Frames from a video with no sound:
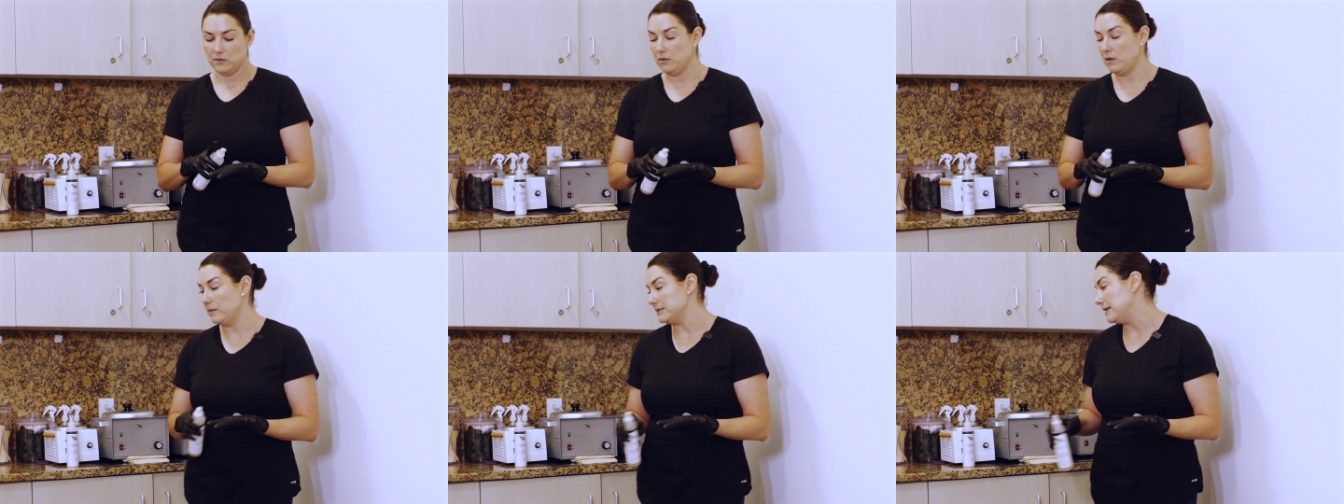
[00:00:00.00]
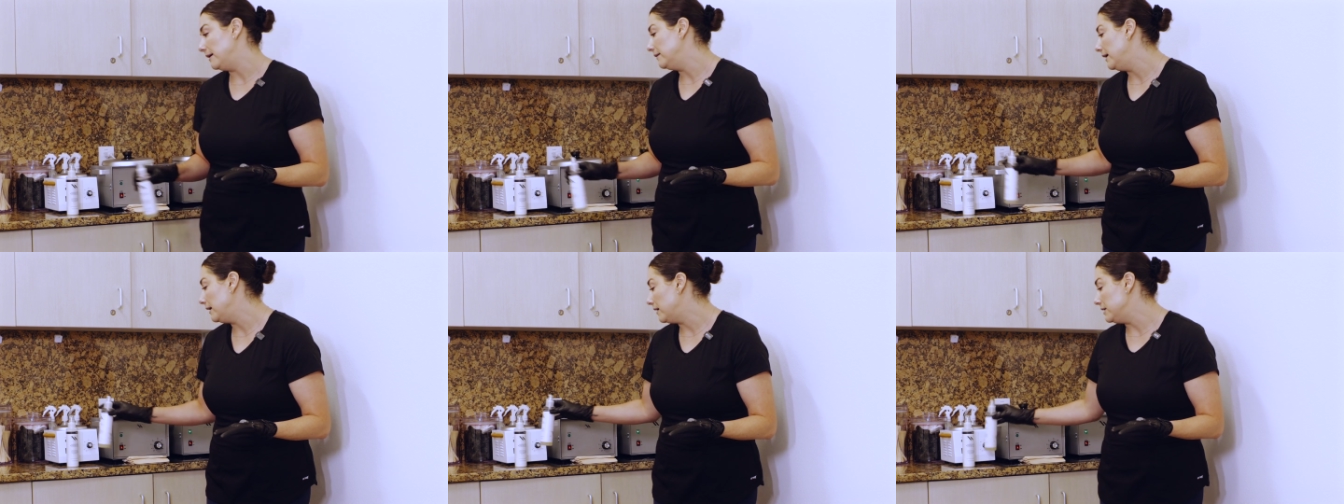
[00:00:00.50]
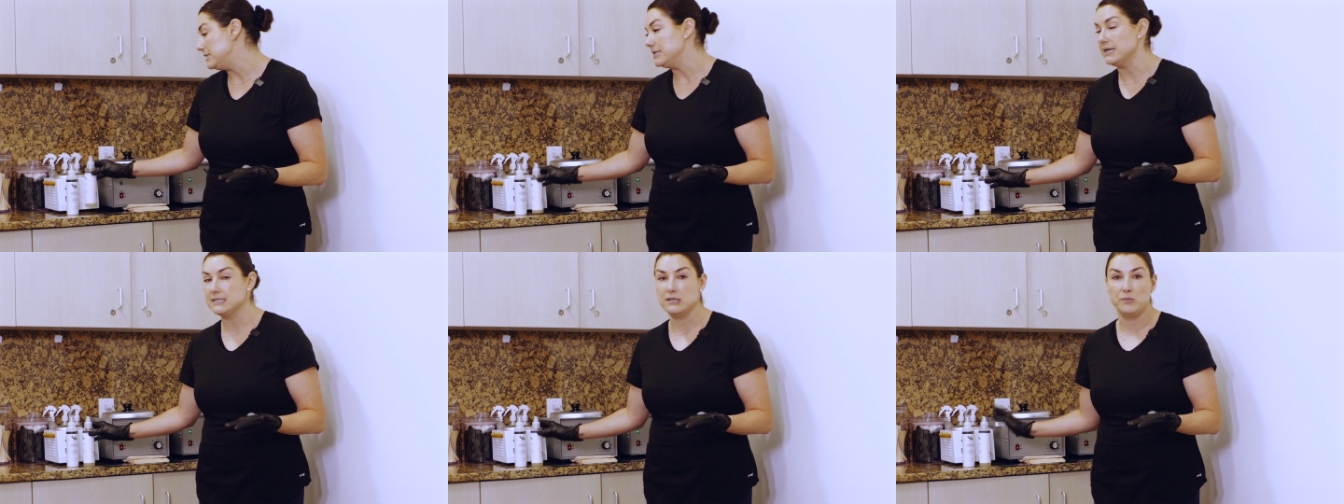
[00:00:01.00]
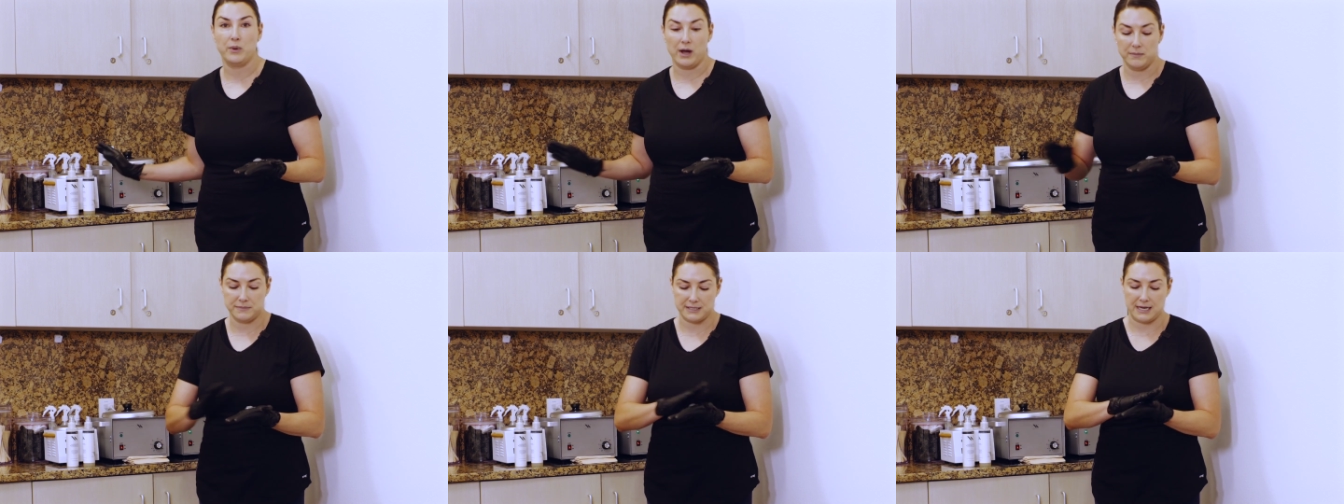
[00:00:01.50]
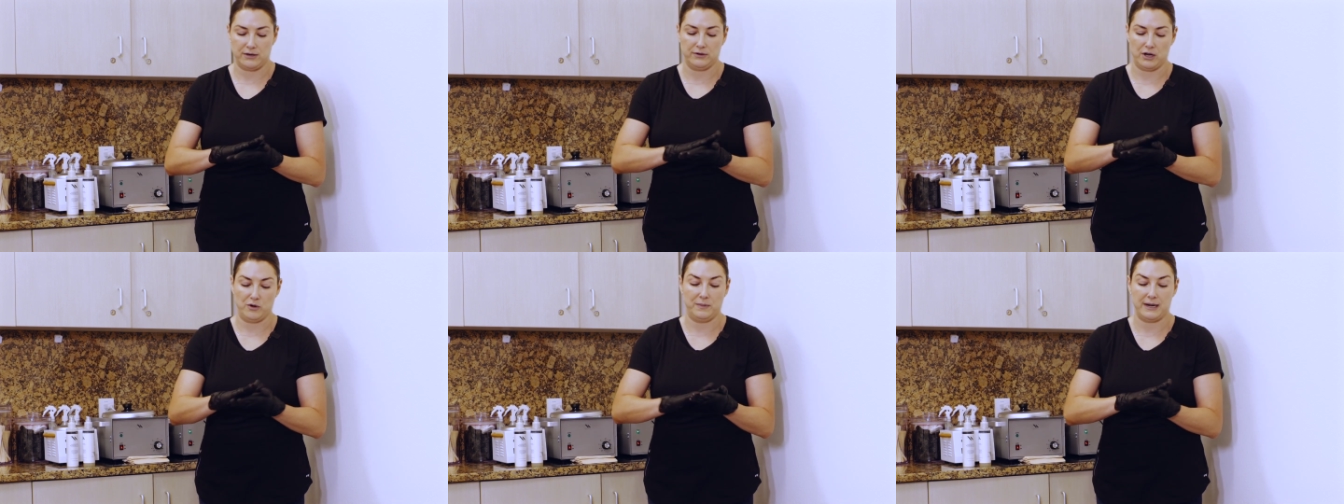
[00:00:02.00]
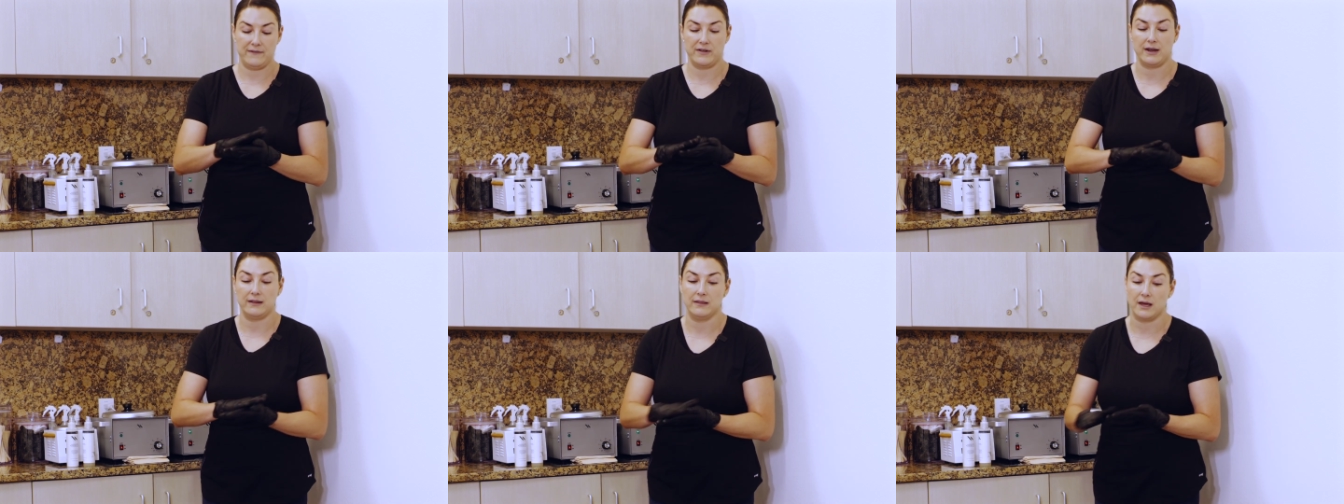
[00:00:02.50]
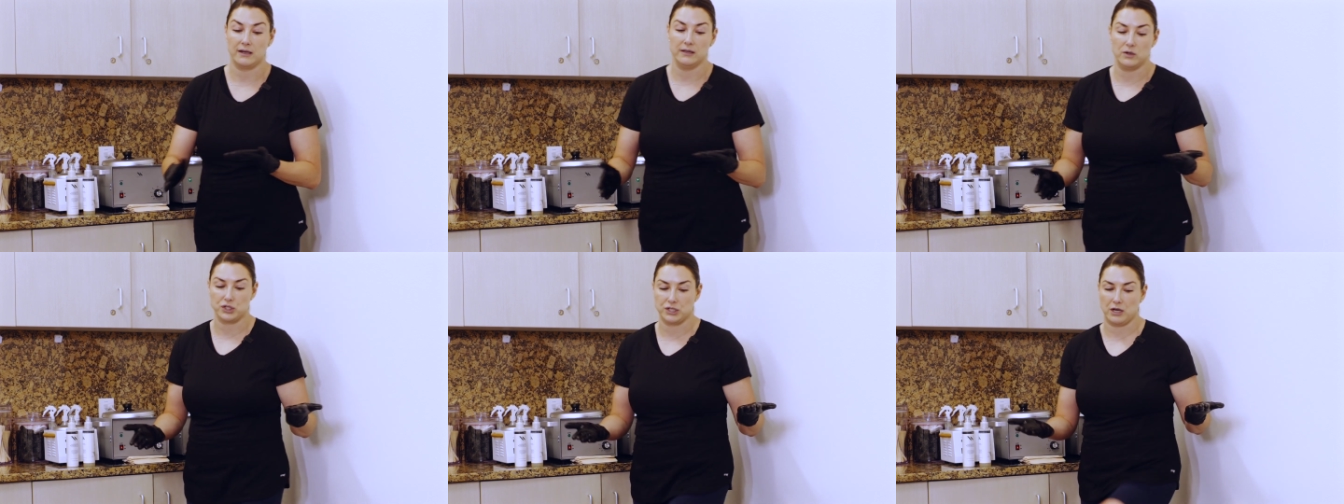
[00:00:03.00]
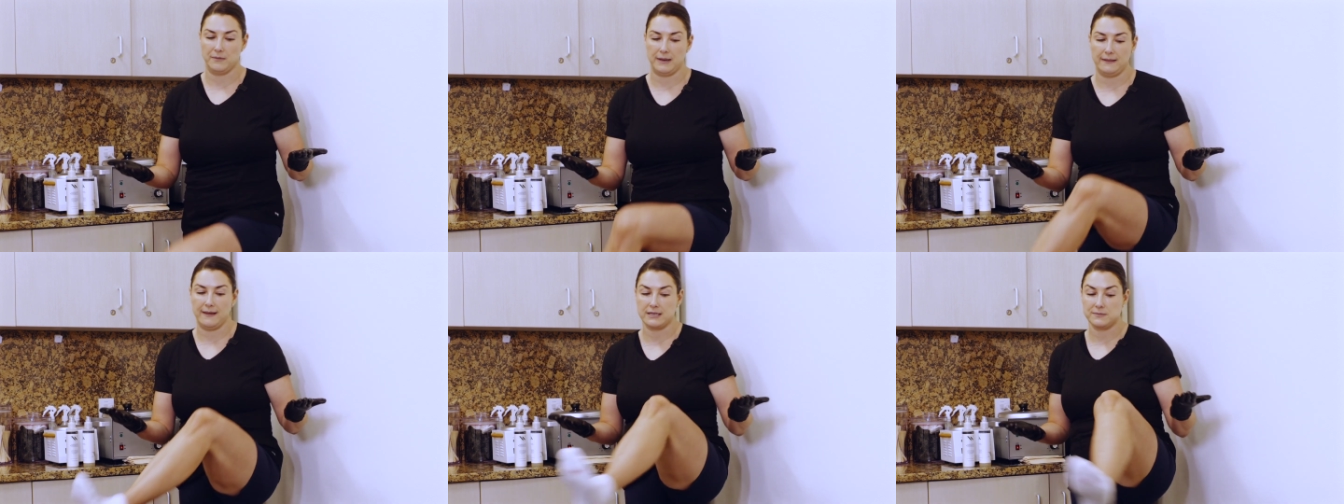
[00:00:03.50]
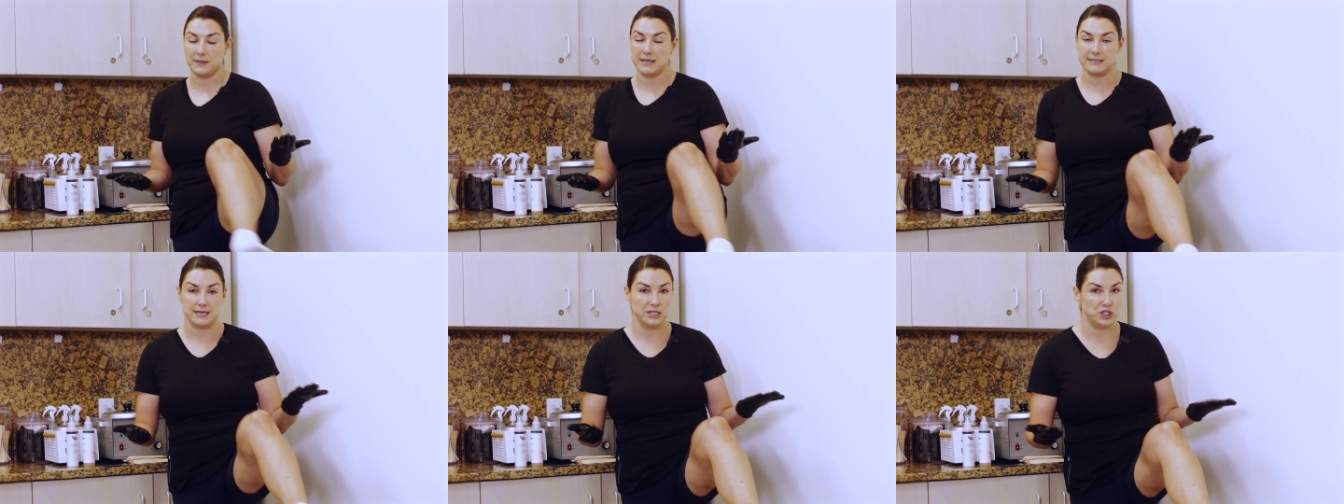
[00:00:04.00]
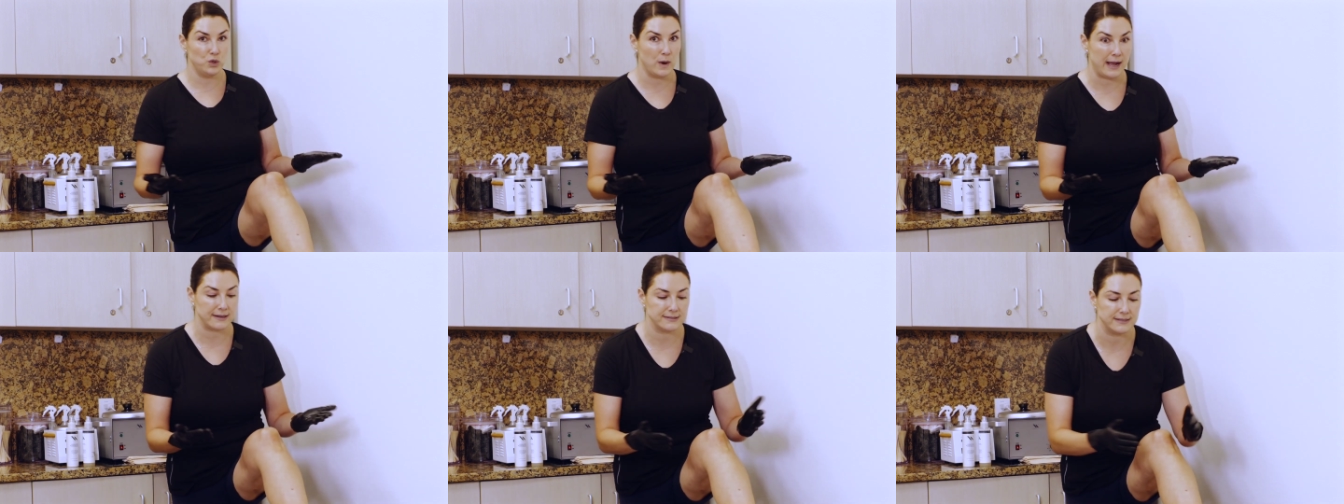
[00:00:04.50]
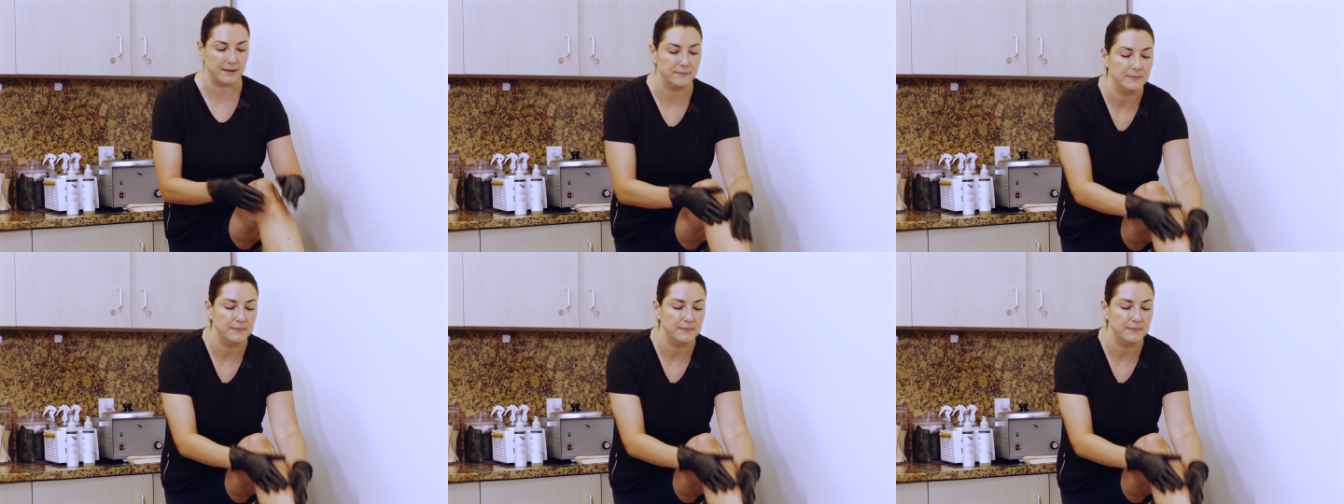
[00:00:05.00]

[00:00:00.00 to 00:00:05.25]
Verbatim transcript: what was that like a dozen pumps i don't know but i've got a lot of lotion on my legs because i do wax them